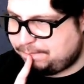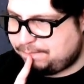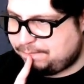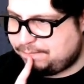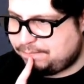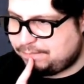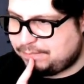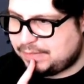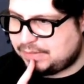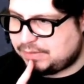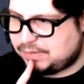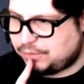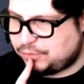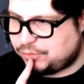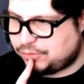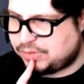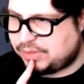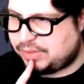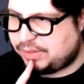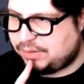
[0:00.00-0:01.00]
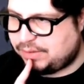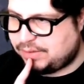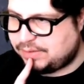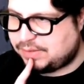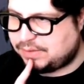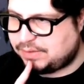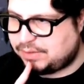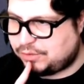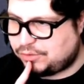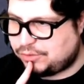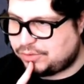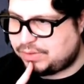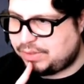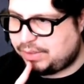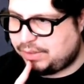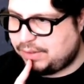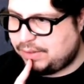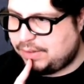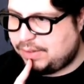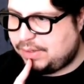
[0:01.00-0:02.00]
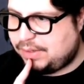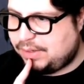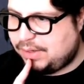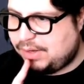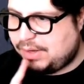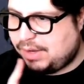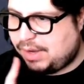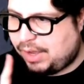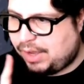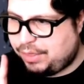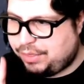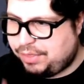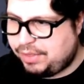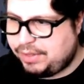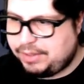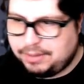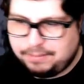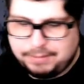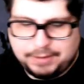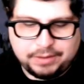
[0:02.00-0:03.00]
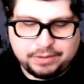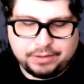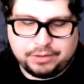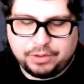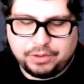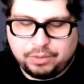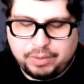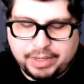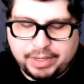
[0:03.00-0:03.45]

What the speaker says: This is interesting. This is interesting. I think I'm going to go ahead